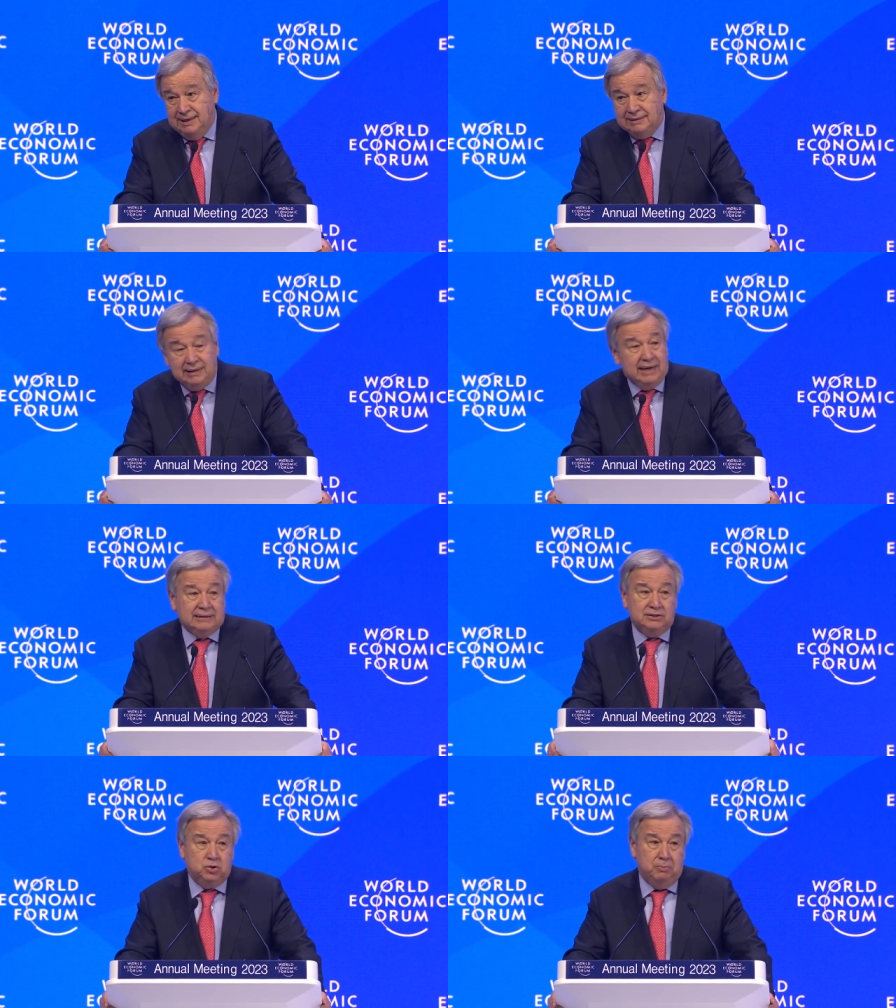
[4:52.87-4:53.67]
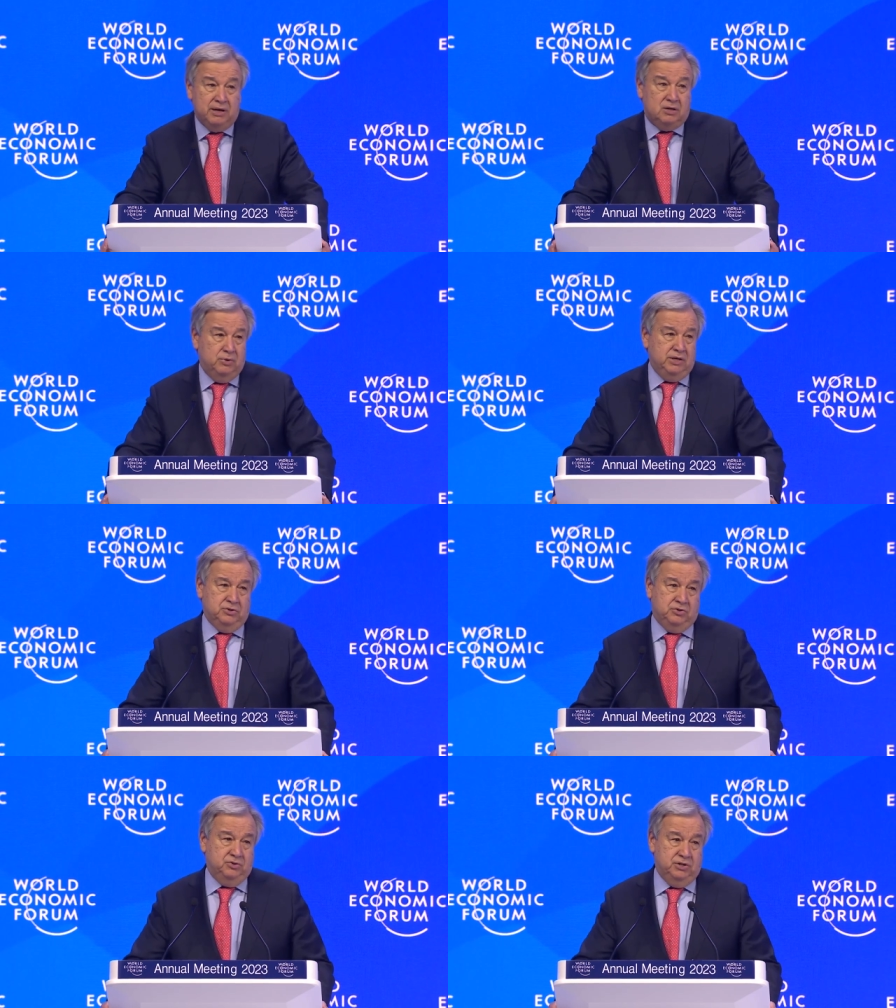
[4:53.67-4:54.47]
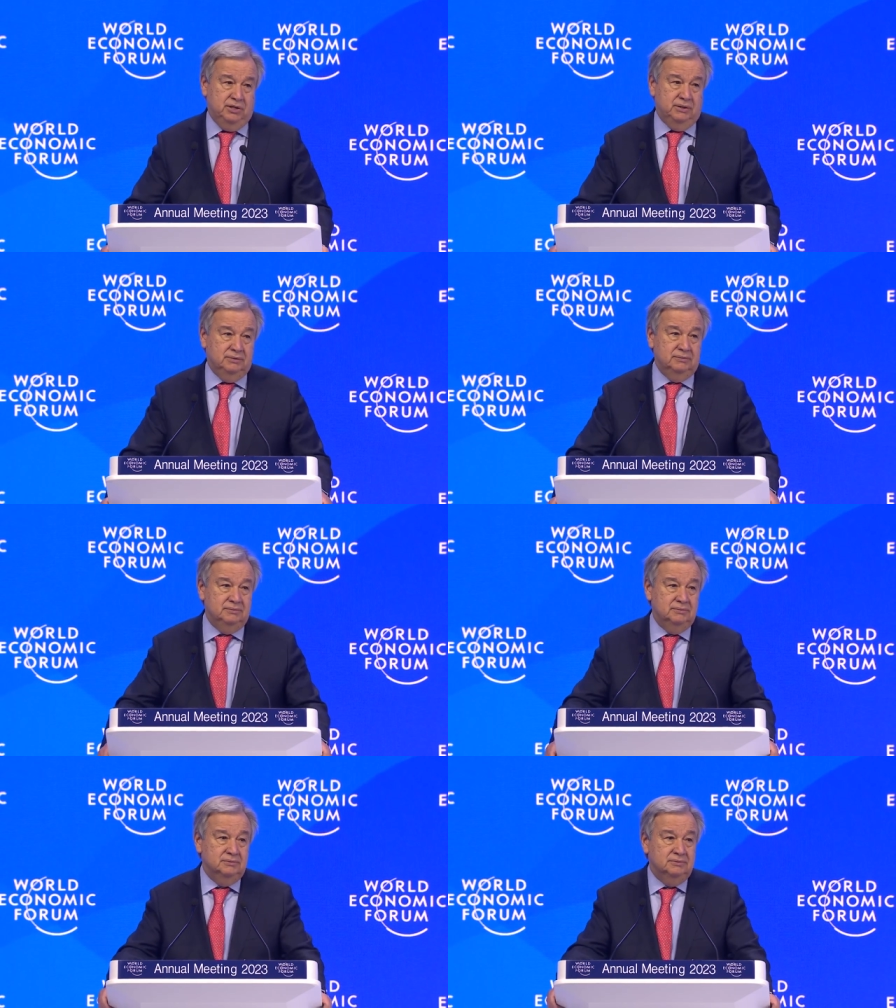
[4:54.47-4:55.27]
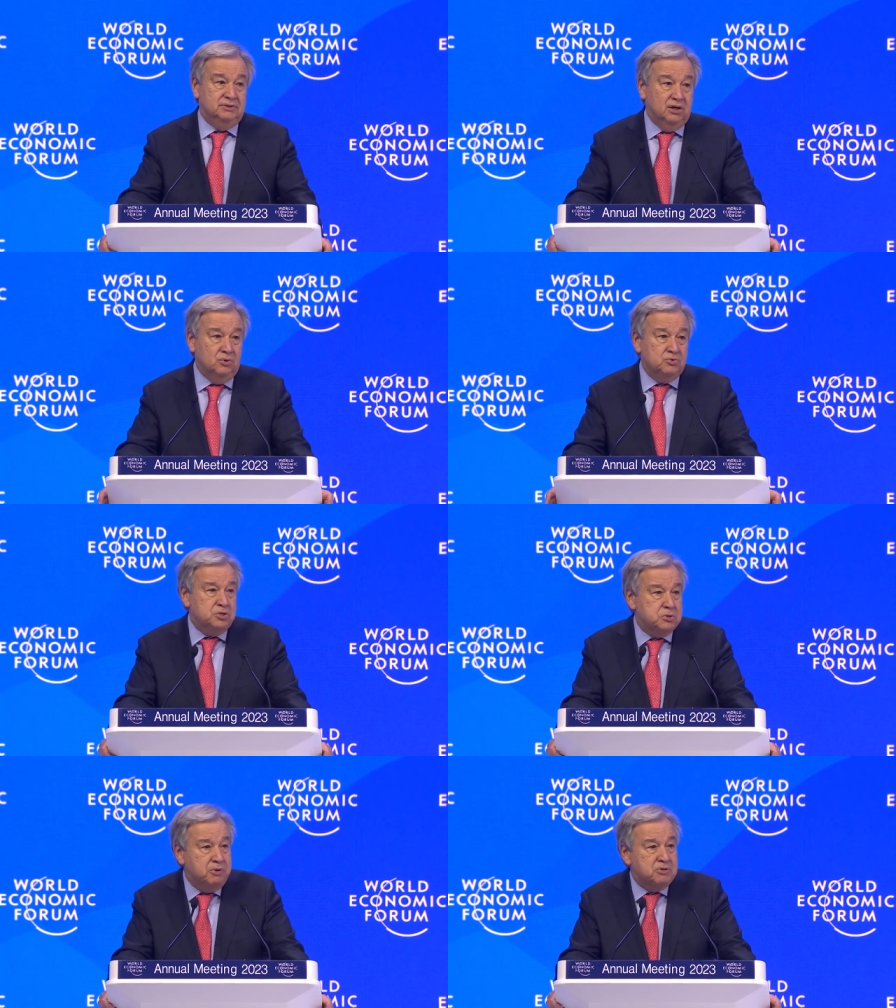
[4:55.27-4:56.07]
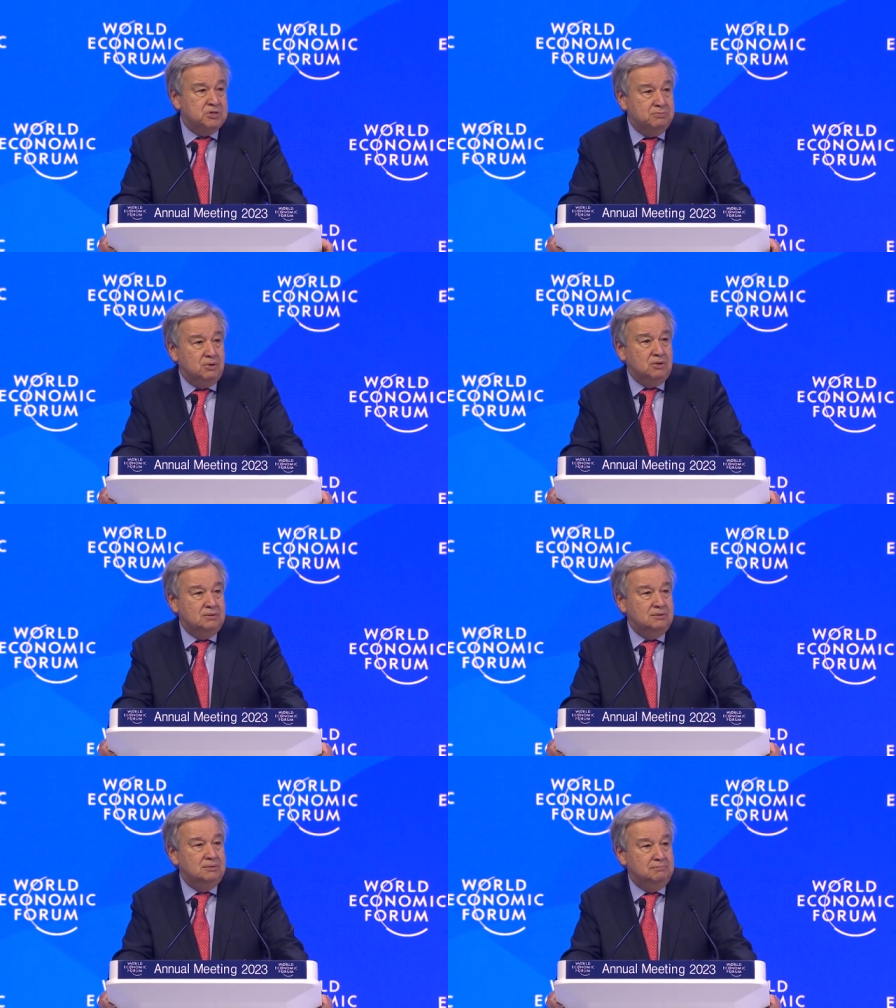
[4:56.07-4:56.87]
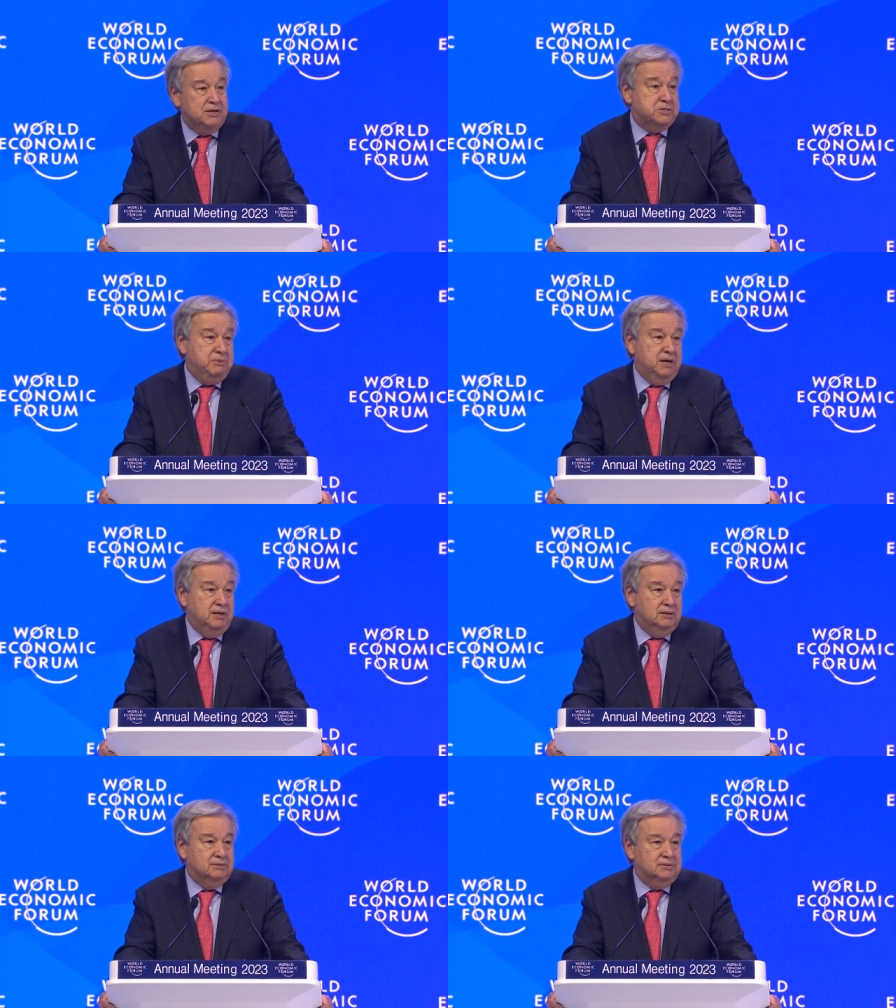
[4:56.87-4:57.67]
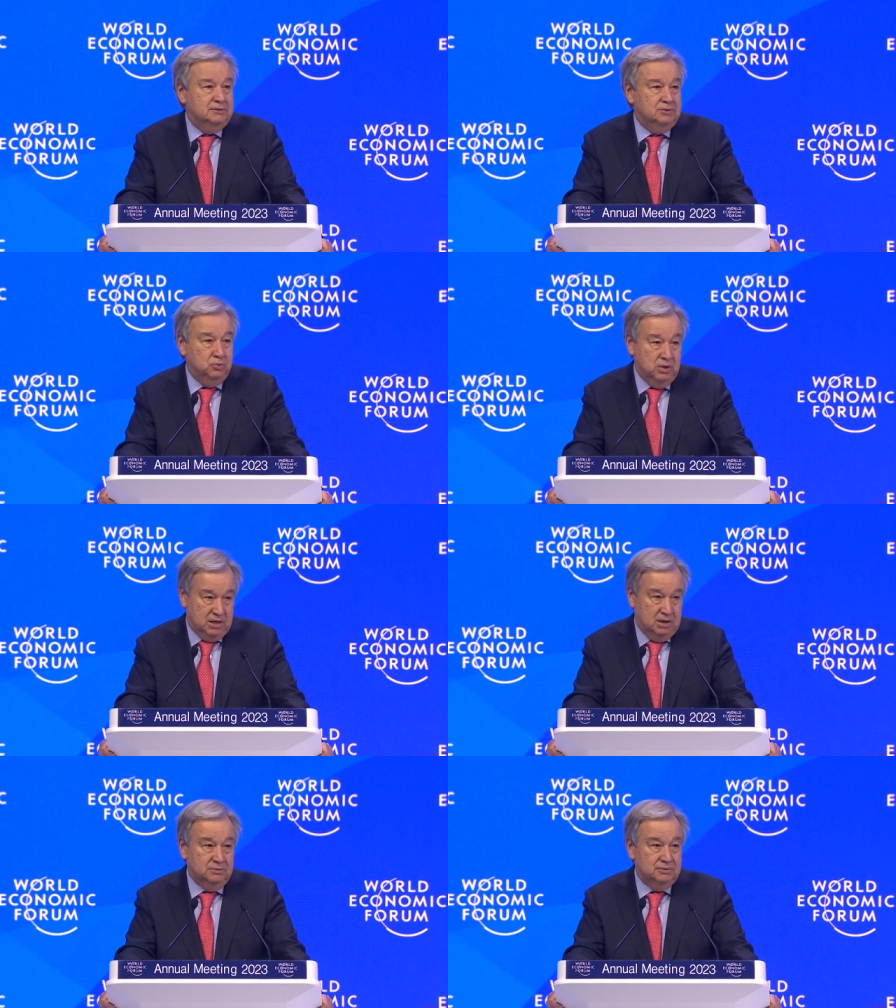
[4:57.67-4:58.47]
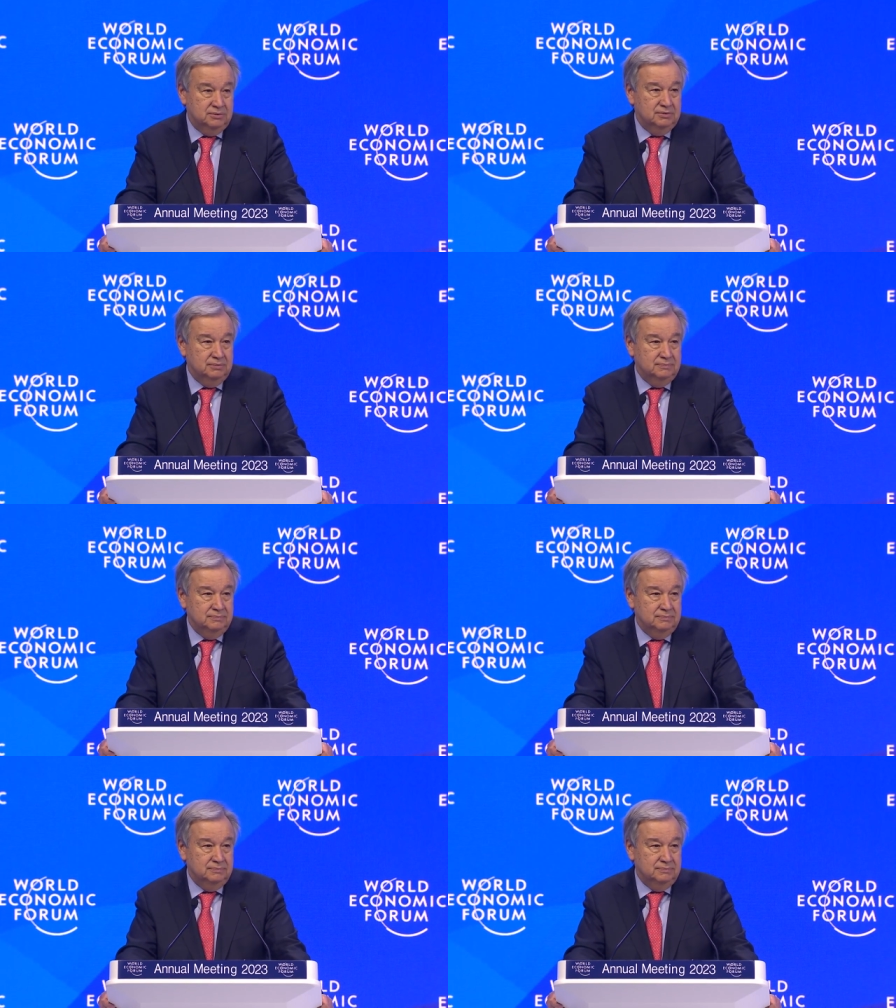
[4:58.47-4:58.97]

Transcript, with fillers: And like the tobacco industry, those responsible must be held to account.